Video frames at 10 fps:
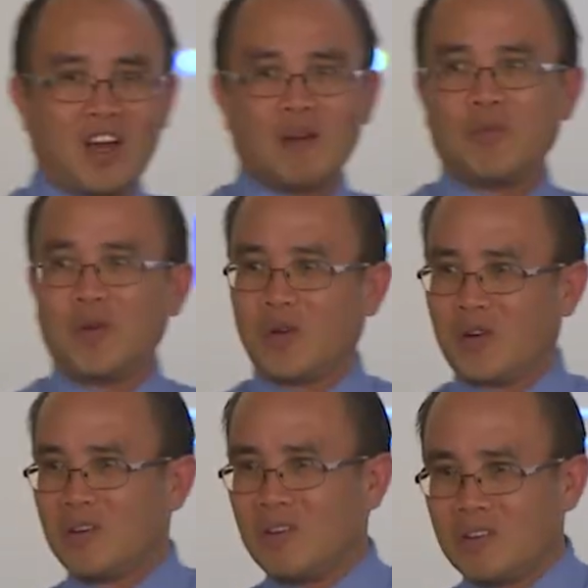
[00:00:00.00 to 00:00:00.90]
up
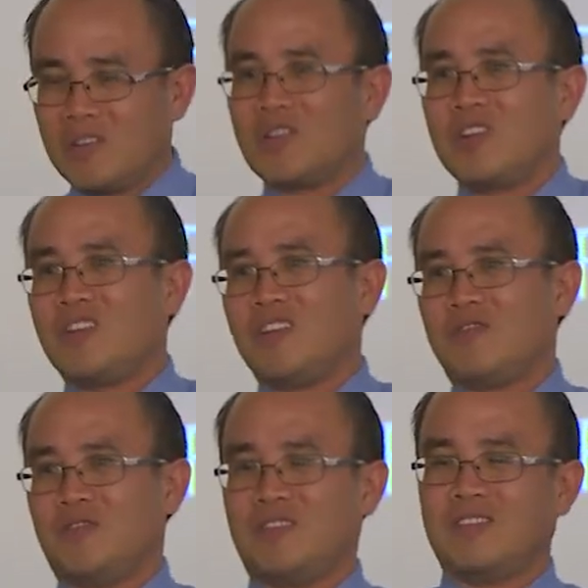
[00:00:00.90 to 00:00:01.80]
your
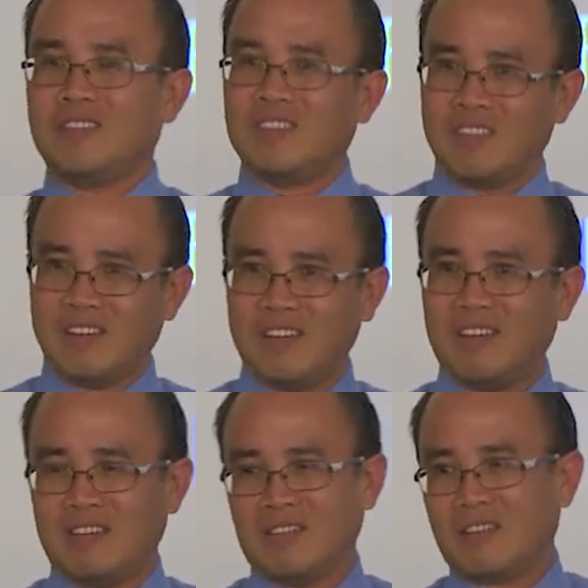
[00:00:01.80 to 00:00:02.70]
cognitive
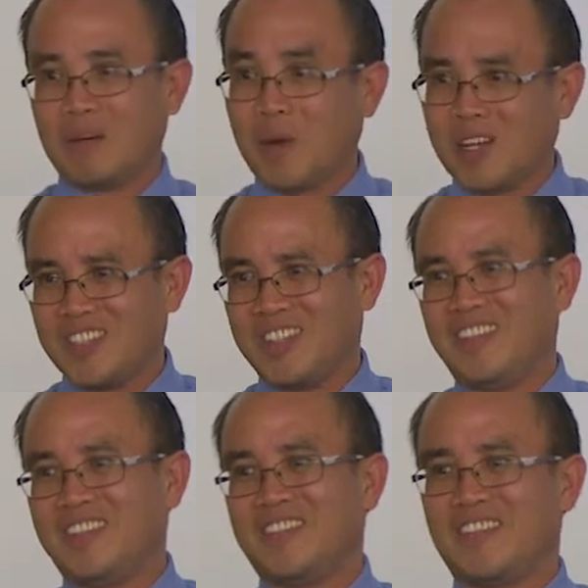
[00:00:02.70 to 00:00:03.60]

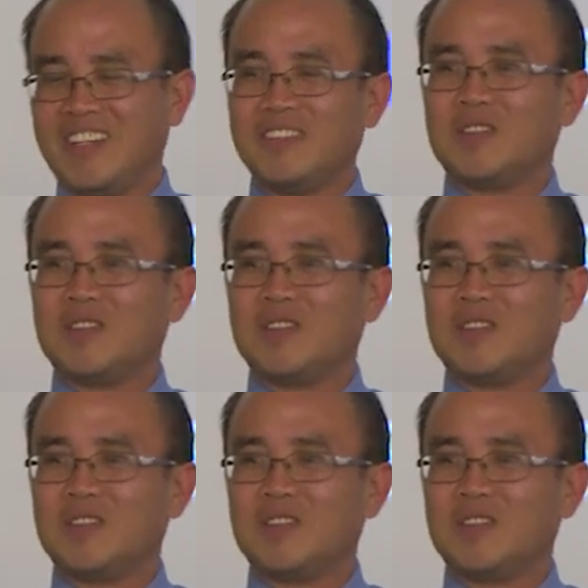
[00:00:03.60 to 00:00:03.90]
capacity, right?